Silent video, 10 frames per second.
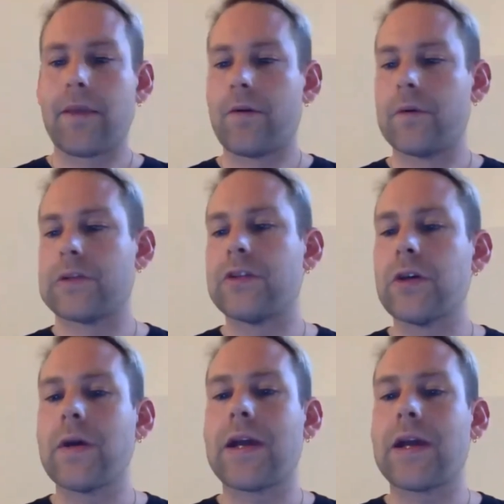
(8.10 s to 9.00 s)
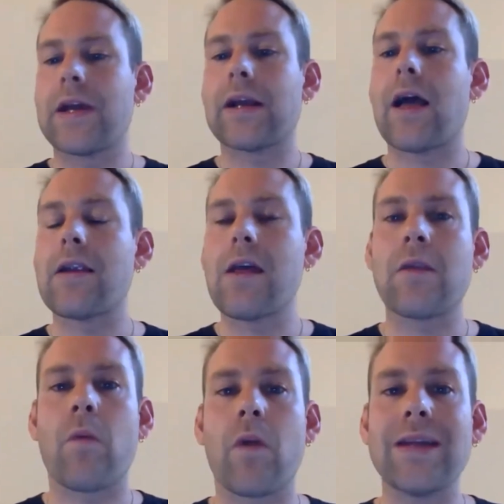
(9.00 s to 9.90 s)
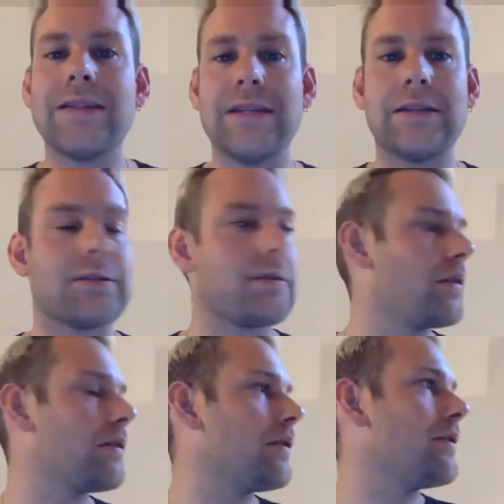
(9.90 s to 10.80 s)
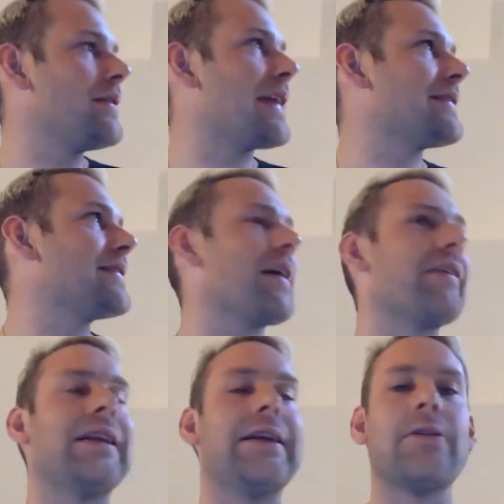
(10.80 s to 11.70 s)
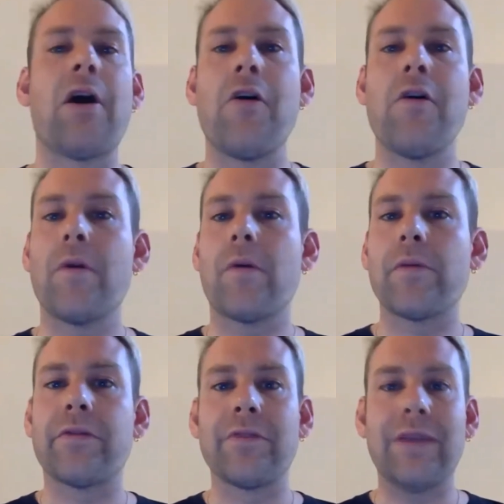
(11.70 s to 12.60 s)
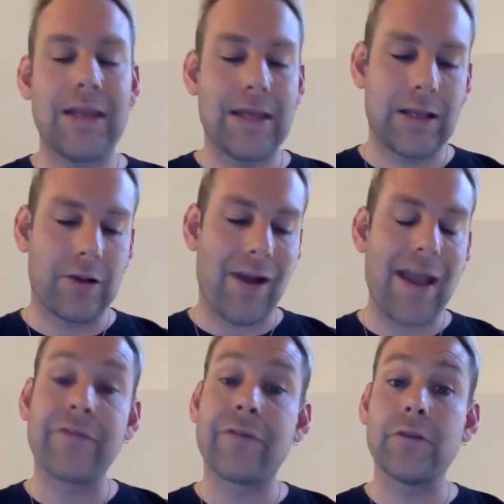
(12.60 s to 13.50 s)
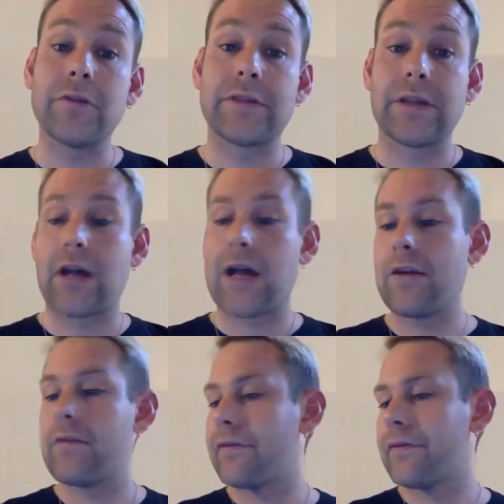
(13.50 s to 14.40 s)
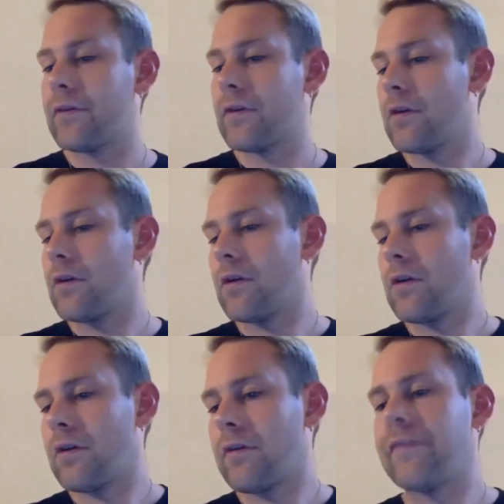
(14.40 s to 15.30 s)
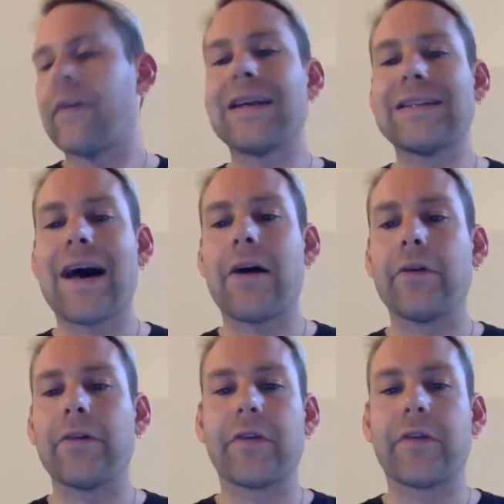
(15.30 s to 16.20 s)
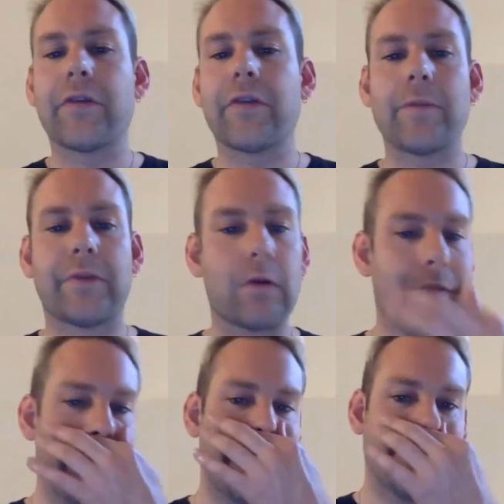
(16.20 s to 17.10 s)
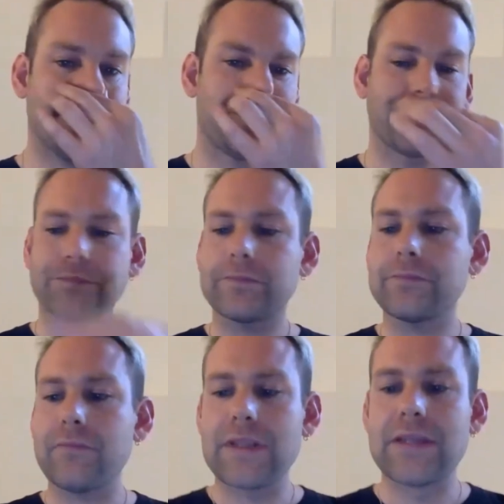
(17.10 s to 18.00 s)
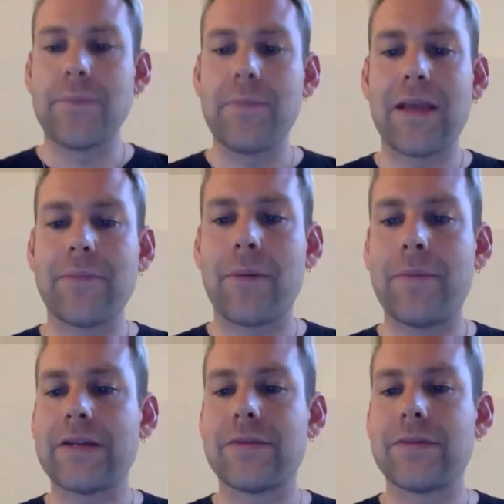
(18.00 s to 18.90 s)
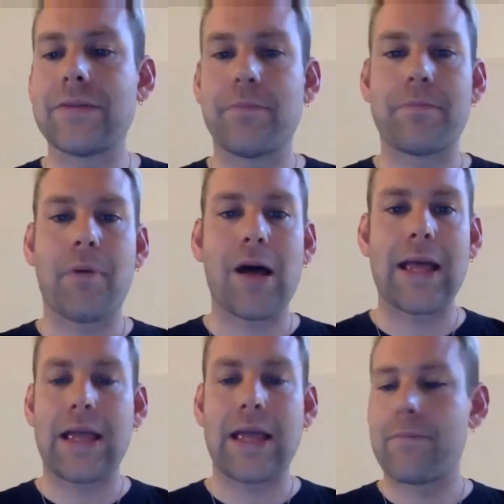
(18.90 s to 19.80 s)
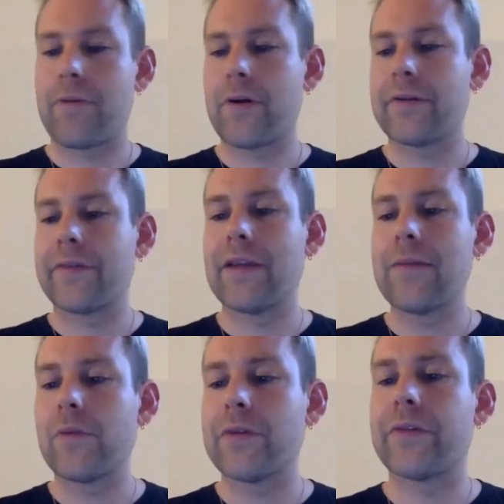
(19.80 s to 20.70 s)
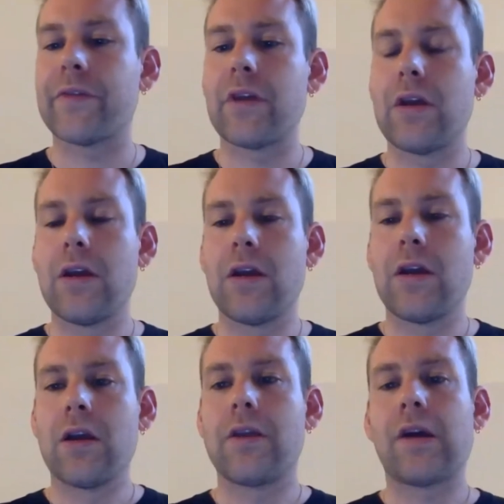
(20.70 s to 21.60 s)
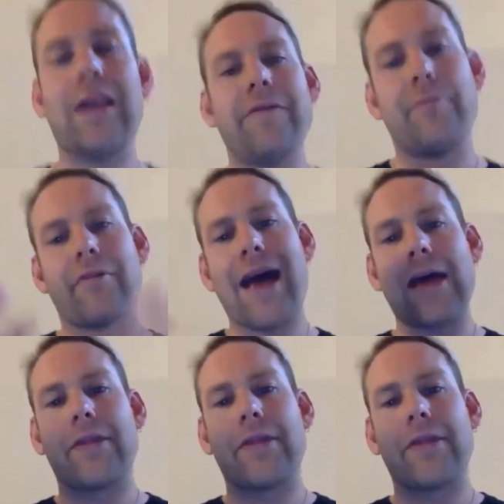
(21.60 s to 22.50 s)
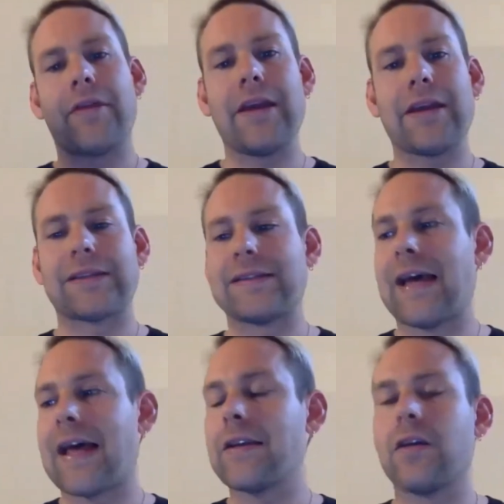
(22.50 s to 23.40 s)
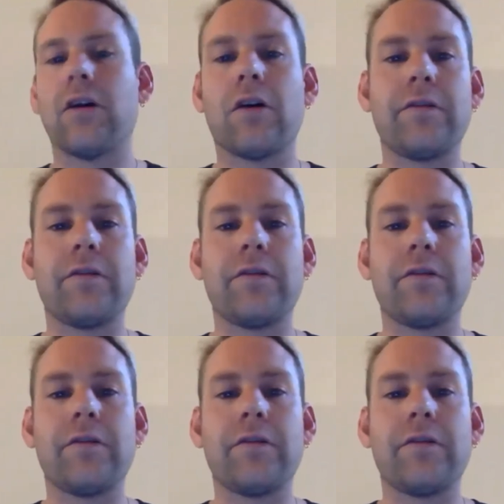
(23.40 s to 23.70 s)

was doing, and what I didn't necessarily know, but was really grateful to kind of find out subsequently to being published by Broken Sleep, was the kind of breadth and extent of